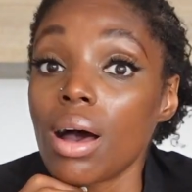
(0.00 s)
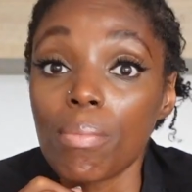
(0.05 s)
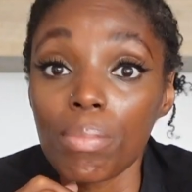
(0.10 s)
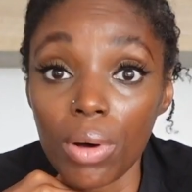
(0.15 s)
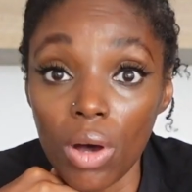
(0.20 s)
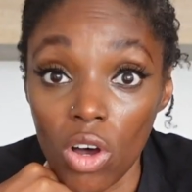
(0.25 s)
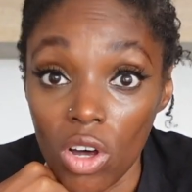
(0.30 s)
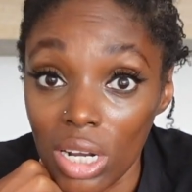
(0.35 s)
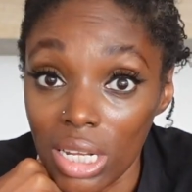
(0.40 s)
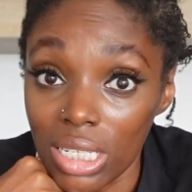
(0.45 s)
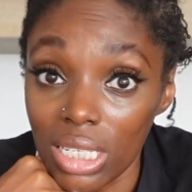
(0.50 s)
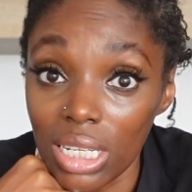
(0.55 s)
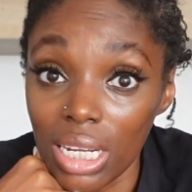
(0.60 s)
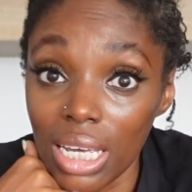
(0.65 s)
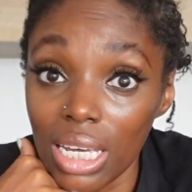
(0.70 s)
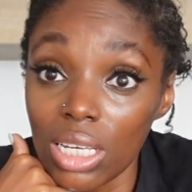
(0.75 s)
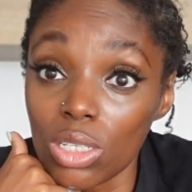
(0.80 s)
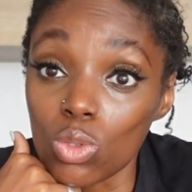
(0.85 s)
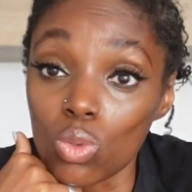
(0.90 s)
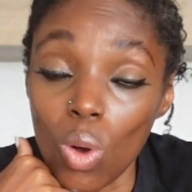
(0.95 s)
But
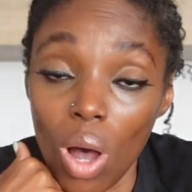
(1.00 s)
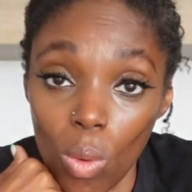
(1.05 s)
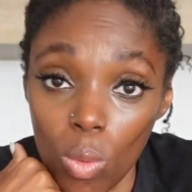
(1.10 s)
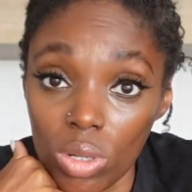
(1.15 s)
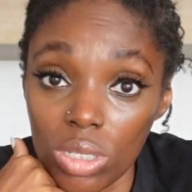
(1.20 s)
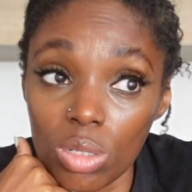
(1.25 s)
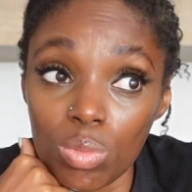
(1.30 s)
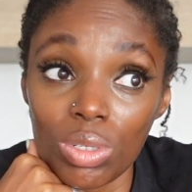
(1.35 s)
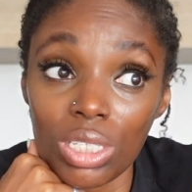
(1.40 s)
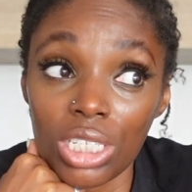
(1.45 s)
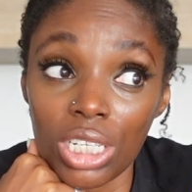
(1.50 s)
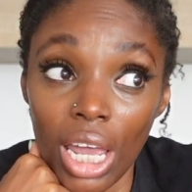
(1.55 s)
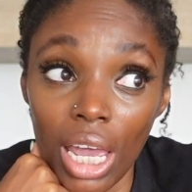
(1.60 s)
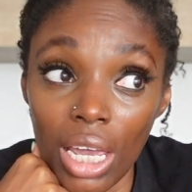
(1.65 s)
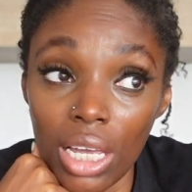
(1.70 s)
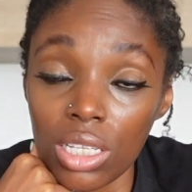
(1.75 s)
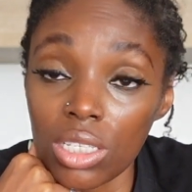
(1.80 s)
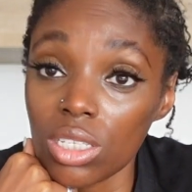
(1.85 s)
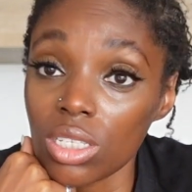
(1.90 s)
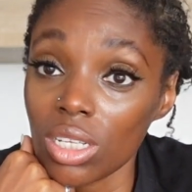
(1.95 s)
honestly, do I want to be
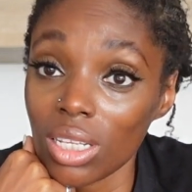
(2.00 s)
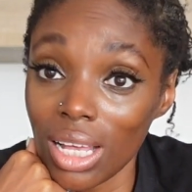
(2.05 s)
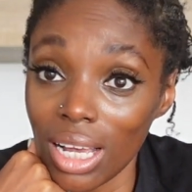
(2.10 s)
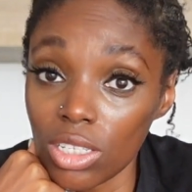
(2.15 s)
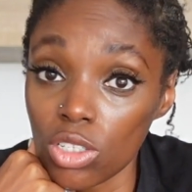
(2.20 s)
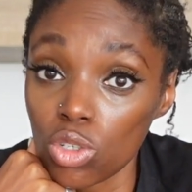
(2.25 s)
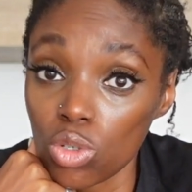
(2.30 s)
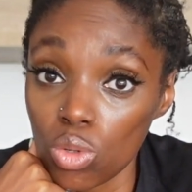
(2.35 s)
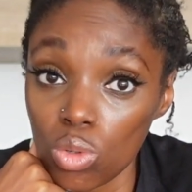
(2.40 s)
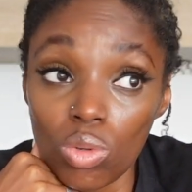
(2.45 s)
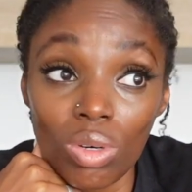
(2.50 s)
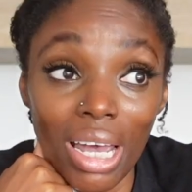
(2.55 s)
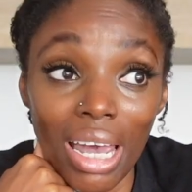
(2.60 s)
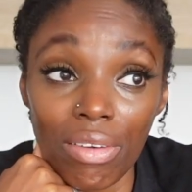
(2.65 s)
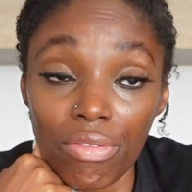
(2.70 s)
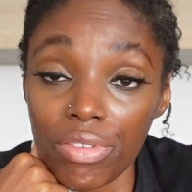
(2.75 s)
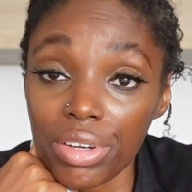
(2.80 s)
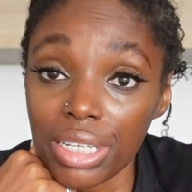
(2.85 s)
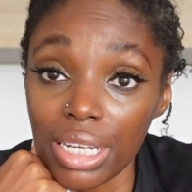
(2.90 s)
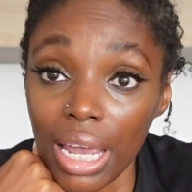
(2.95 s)
chained to that school
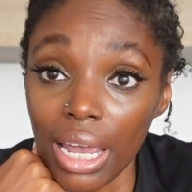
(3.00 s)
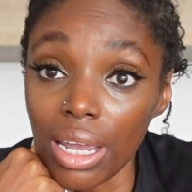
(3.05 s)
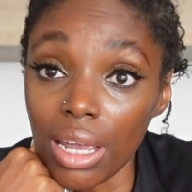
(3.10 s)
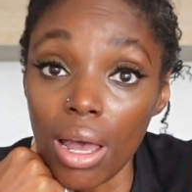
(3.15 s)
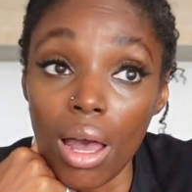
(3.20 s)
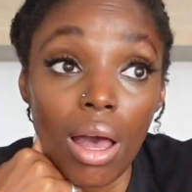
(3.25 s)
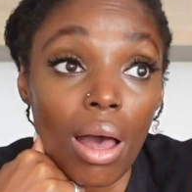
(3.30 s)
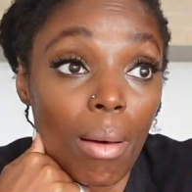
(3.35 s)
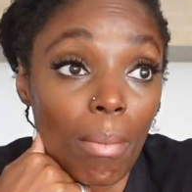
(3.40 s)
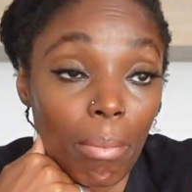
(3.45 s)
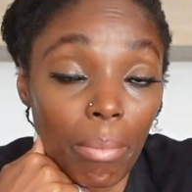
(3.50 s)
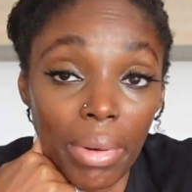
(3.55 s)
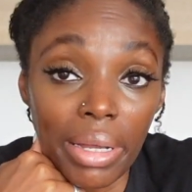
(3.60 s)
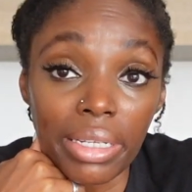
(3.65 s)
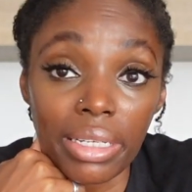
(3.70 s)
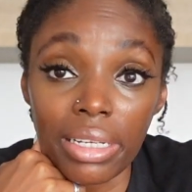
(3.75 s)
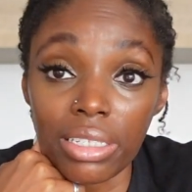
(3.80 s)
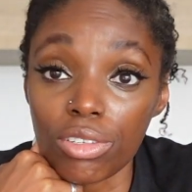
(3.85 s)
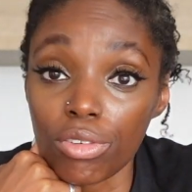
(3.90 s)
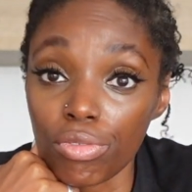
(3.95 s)
every day,
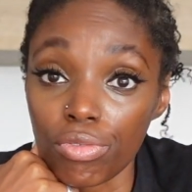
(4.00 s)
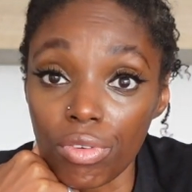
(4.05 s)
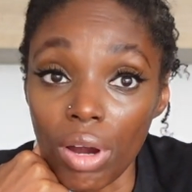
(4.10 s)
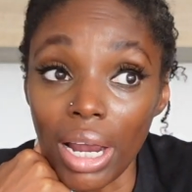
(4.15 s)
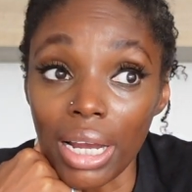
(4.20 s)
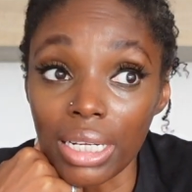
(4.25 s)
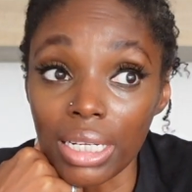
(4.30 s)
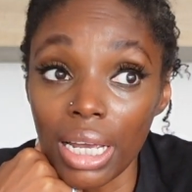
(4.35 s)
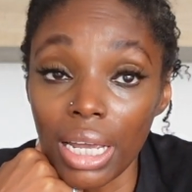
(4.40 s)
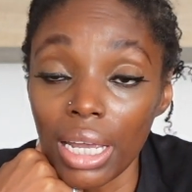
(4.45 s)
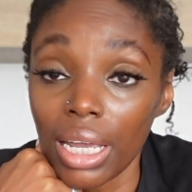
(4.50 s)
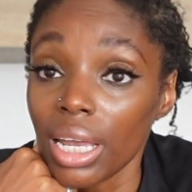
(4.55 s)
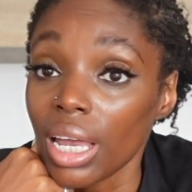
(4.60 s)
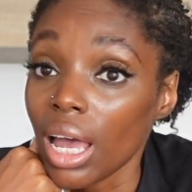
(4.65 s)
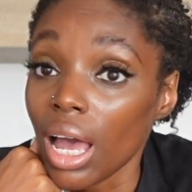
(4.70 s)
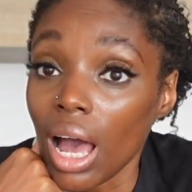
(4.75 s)
Monday to Friday,